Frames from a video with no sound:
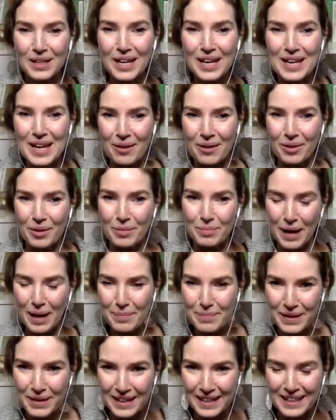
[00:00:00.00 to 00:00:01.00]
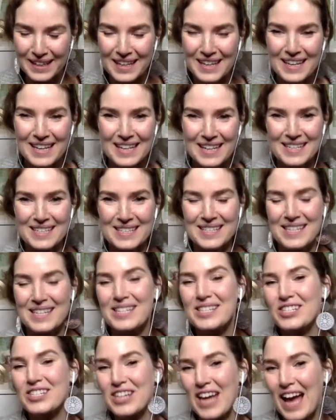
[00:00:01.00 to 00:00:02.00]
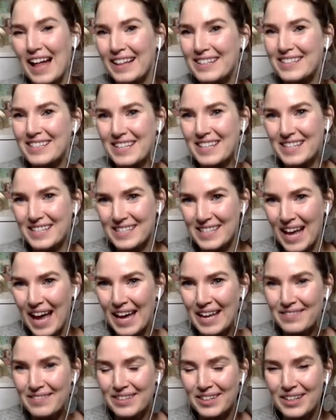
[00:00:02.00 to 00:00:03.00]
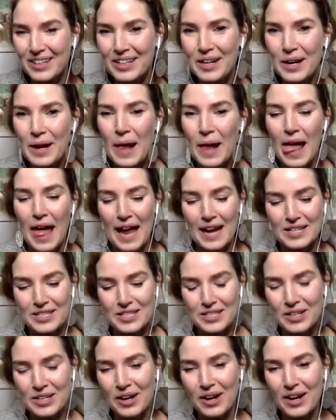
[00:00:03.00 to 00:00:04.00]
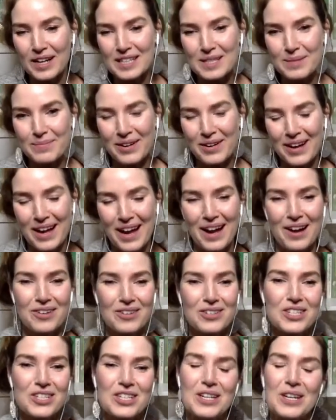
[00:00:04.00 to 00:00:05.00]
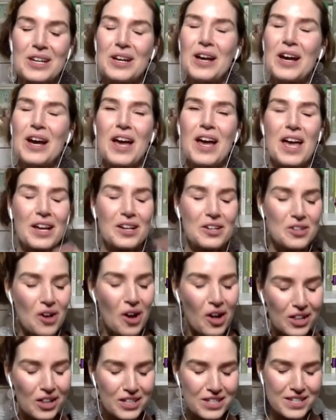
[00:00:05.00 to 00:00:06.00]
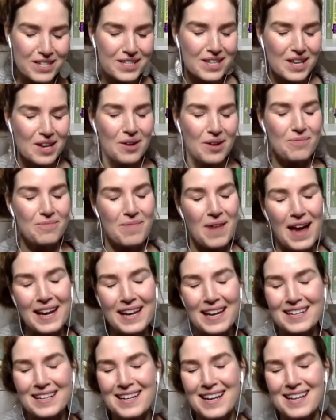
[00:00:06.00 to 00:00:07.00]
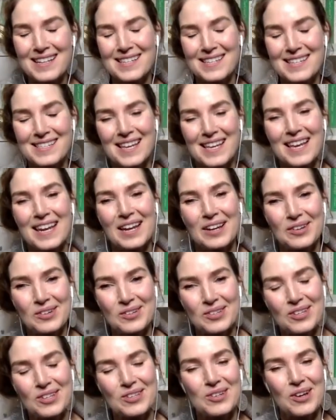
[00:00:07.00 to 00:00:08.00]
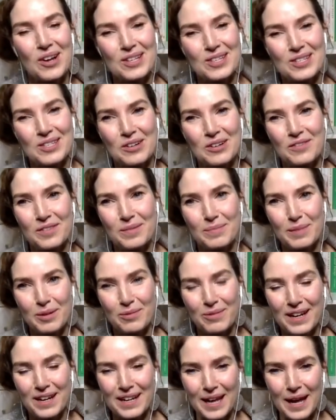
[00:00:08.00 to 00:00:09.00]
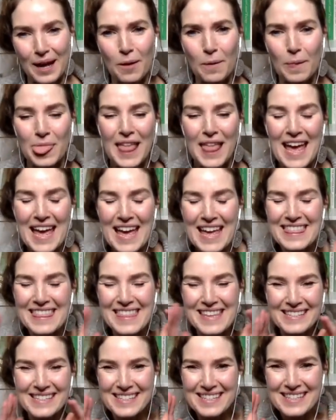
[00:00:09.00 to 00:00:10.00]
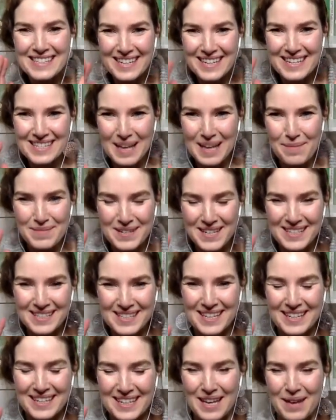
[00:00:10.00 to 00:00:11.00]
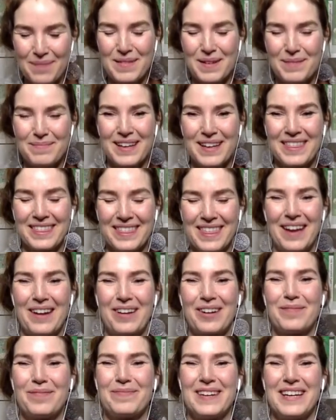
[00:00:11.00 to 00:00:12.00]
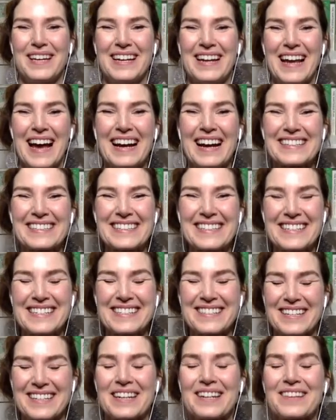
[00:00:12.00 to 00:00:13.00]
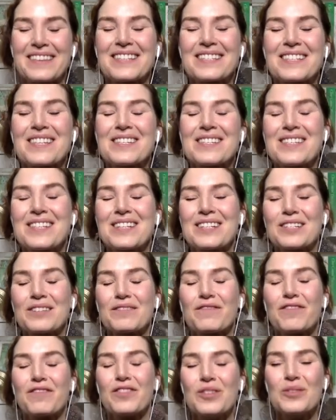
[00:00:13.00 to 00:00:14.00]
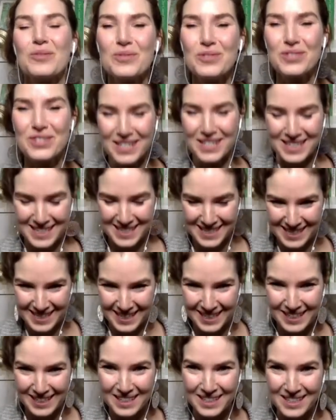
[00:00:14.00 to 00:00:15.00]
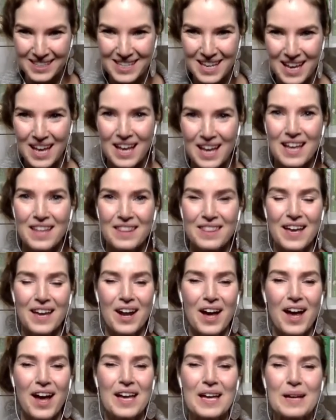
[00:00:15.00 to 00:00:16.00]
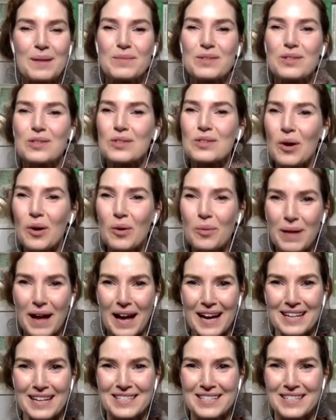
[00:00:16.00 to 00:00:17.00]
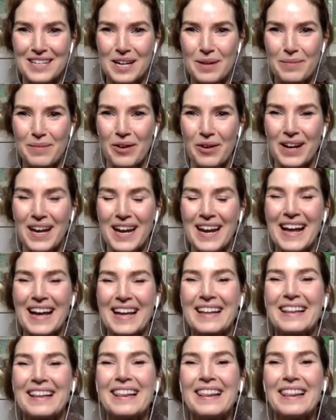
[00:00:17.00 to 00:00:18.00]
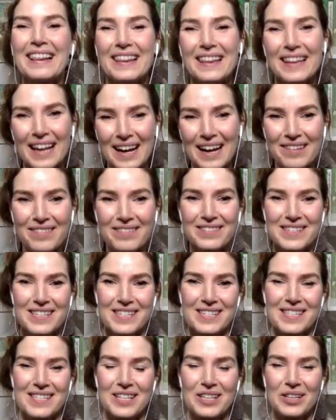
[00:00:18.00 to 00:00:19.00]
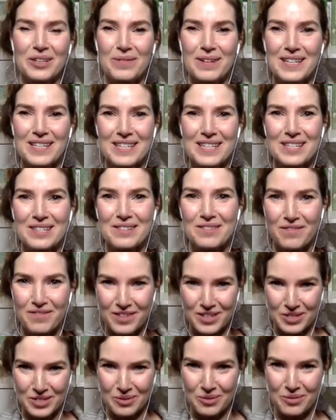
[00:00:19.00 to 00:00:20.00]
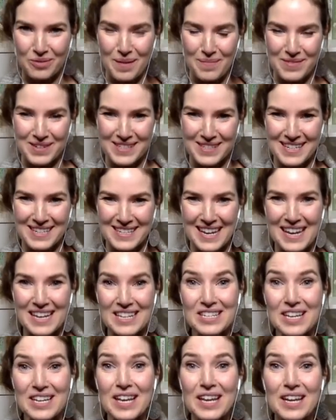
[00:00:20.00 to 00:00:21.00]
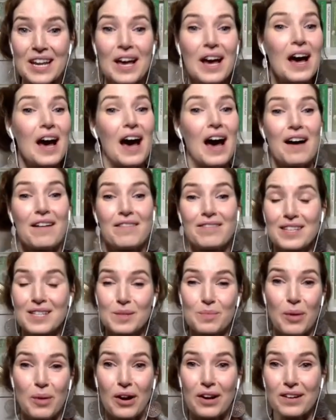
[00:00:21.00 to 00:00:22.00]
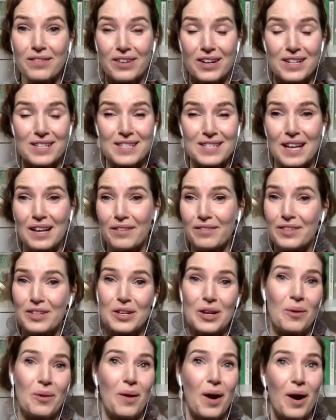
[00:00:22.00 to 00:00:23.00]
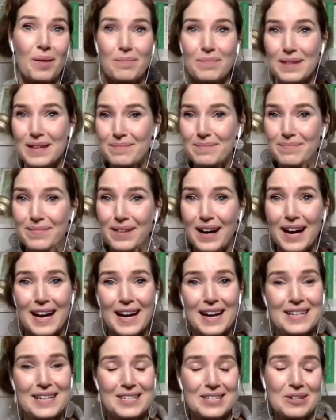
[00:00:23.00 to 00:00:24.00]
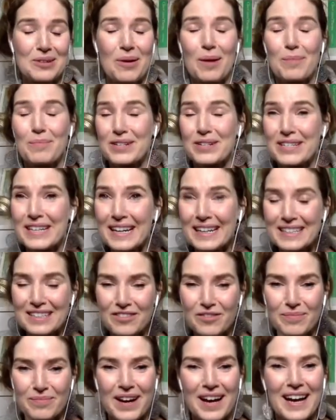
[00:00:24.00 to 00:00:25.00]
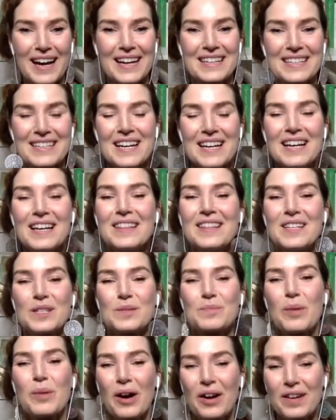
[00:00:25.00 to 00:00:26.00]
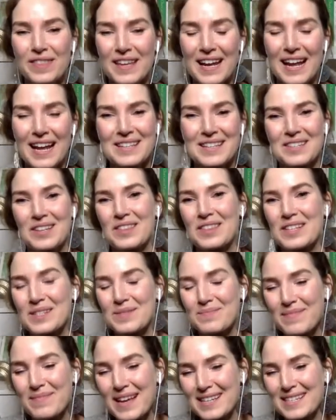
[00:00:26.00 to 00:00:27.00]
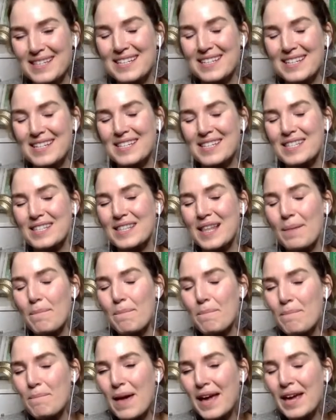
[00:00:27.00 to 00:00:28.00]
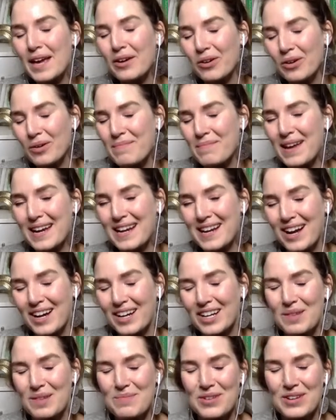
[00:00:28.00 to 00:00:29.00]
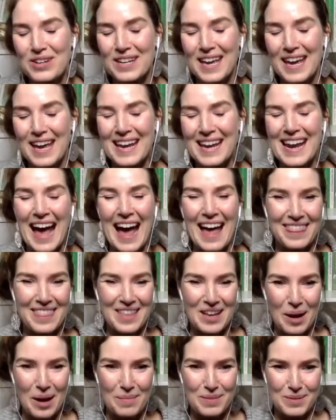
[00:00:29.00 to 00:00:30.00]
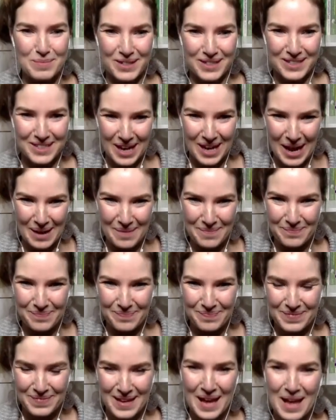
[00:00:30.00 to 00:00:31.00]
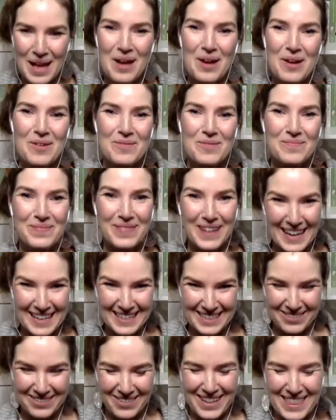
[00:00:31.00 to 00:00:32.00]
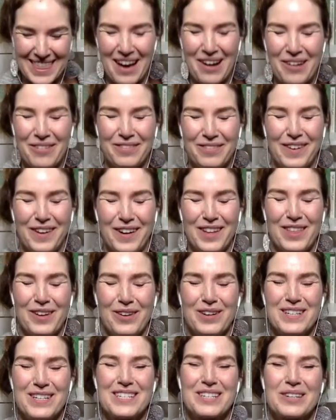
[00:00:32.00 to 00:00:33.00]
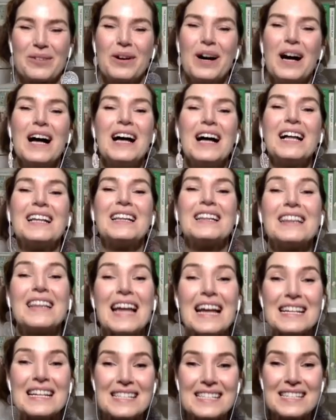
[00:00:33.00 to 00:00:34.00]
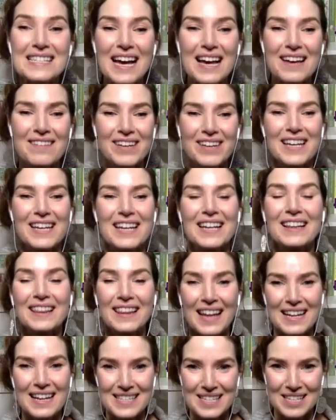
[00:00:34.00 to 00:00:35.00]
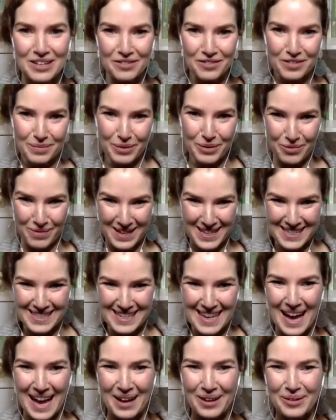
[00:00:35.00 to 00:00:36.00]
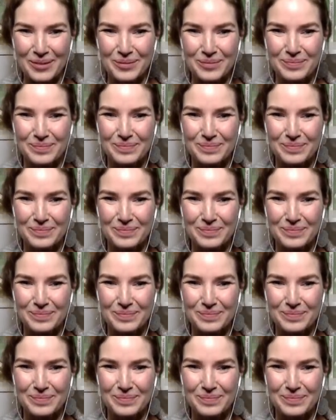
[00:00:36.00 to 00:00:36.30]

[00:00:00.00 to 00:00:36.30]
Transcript: Now, her puppet is this challenging side of her, and she talks about how she acknowledges it, recognizes it, and you're just not serving me right now. This is acceptance and commitment therapy in action, isn't it? This is the defusion skills that I am so passionate about. And I love to see Louise's visual representation of this part of ourself, you know, our mean mind, you know, our protective mind, this part that has all these messages that may or may not communicate at the optimal time. But without further ado, let's dive in. Let's hear from Louise now.